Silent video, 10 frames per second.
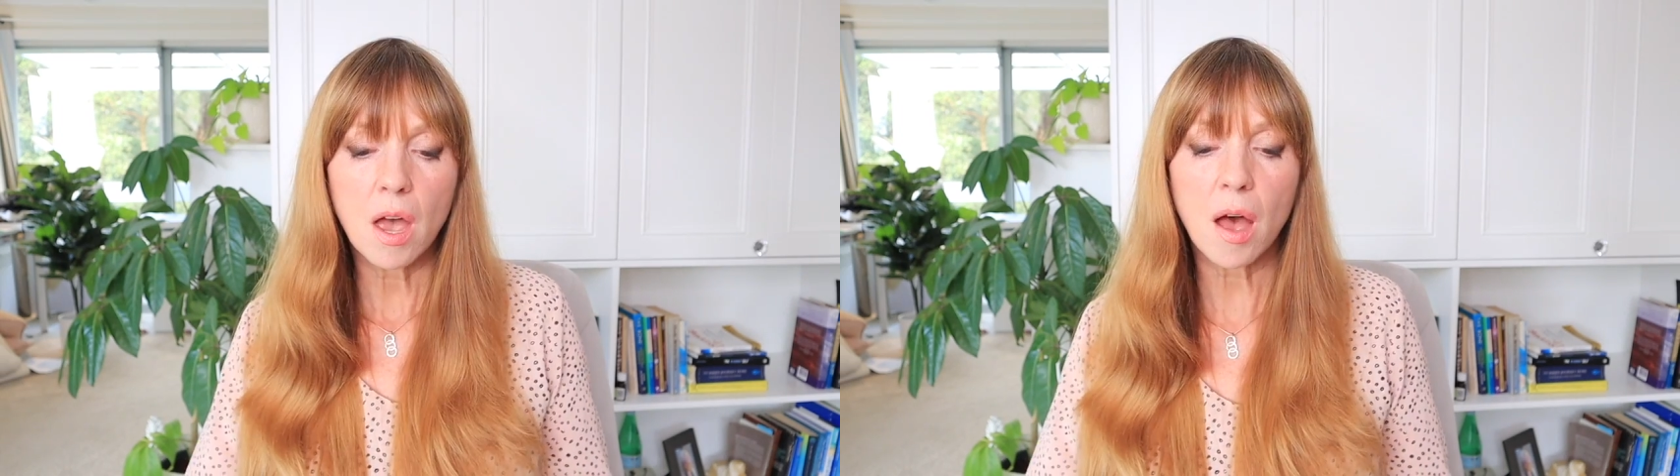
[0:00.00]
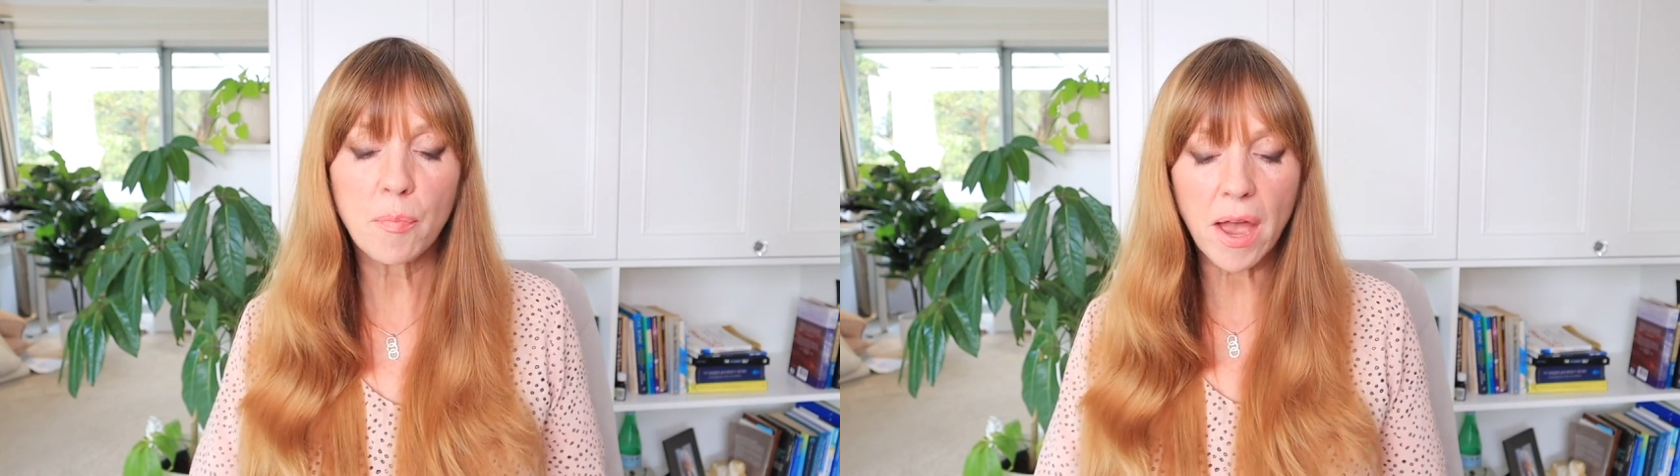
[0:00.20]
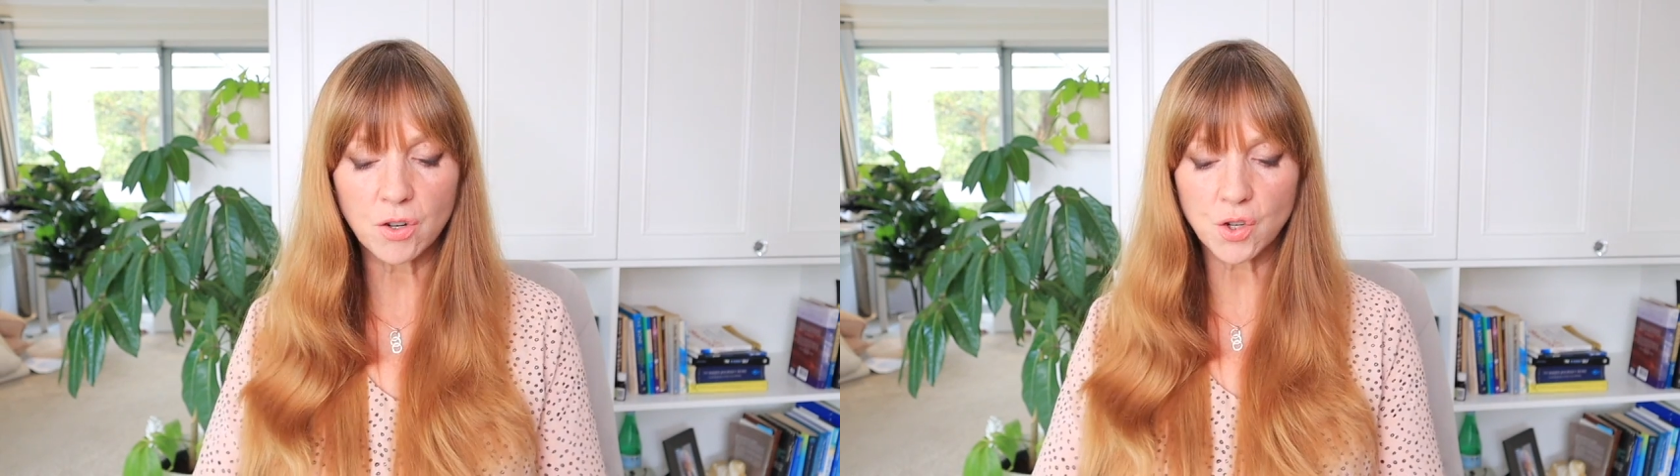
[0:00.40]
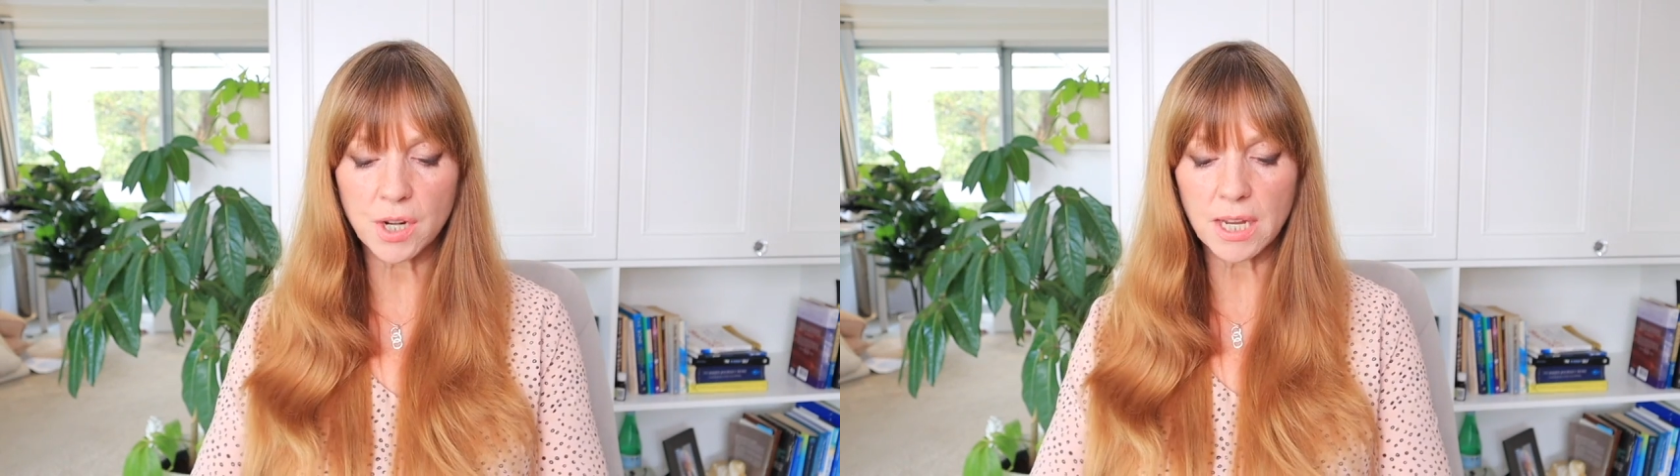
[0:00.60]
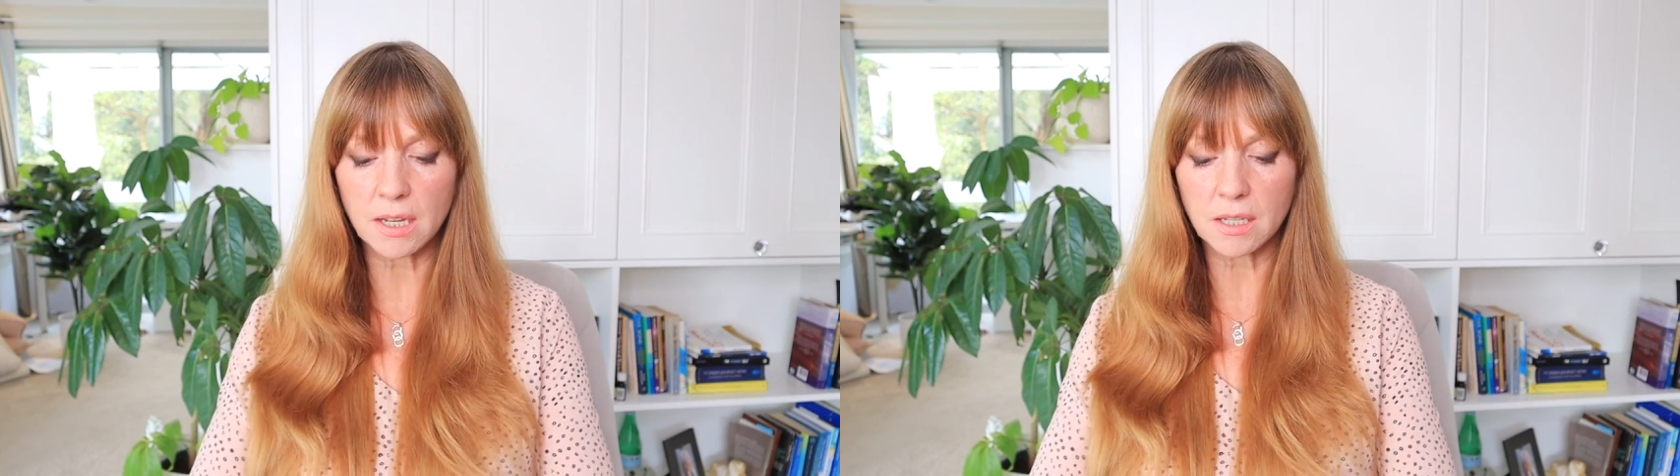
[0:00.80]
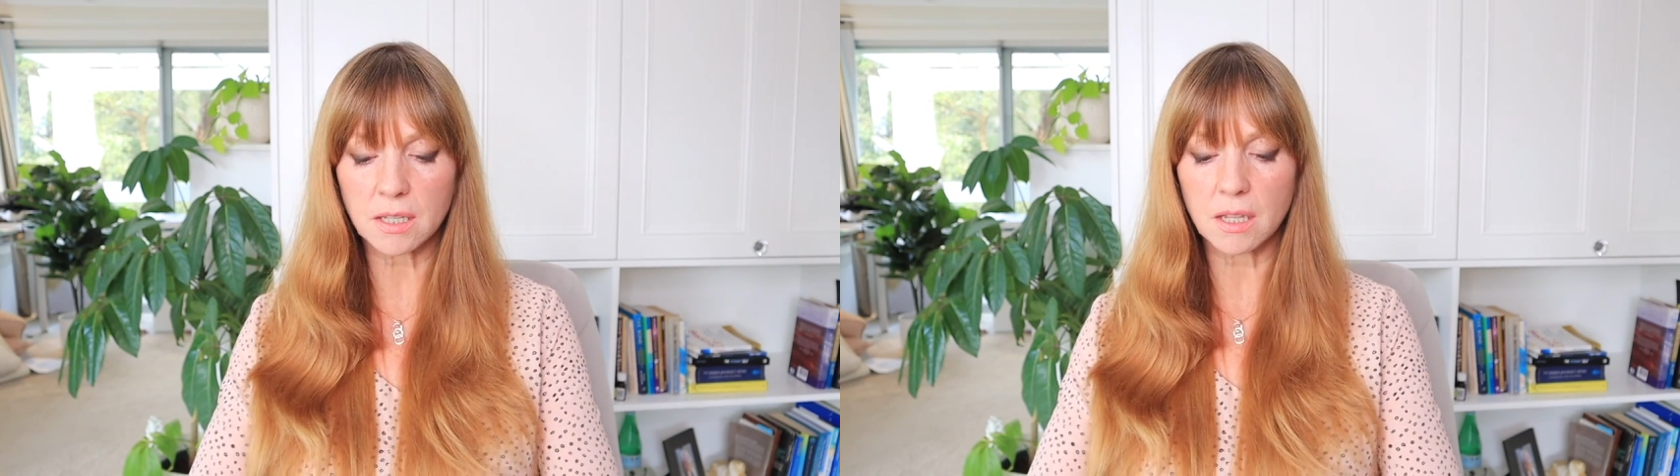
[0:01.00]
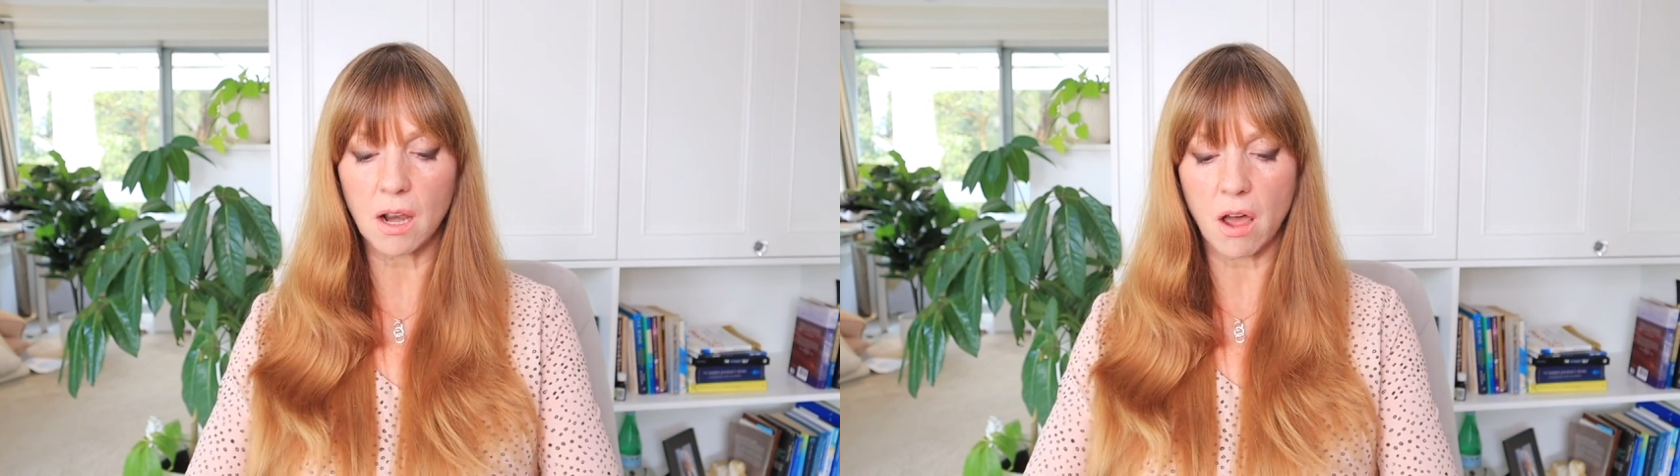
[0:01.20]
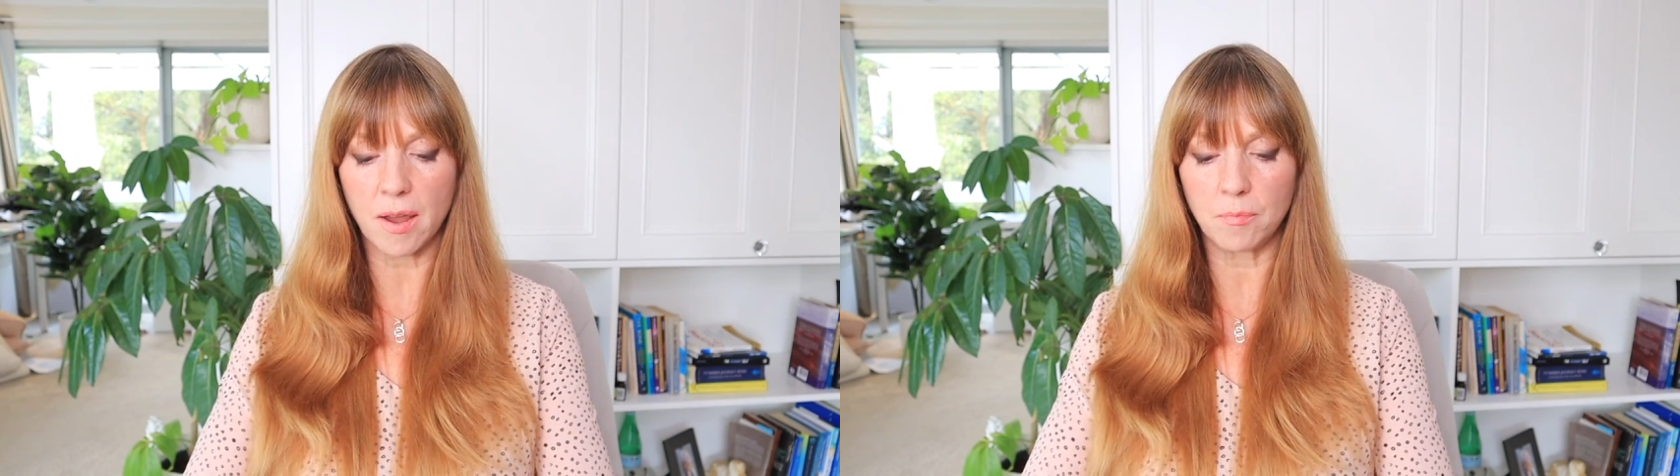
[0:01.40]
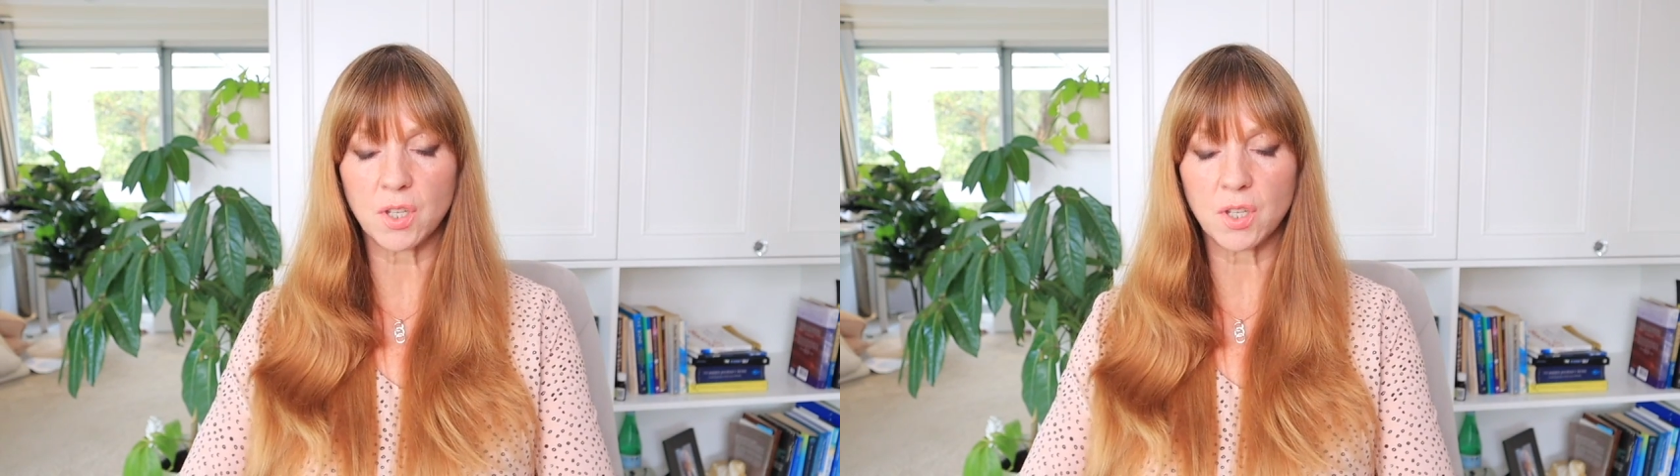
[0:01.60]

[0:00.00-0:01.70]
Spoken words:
A boundary is the line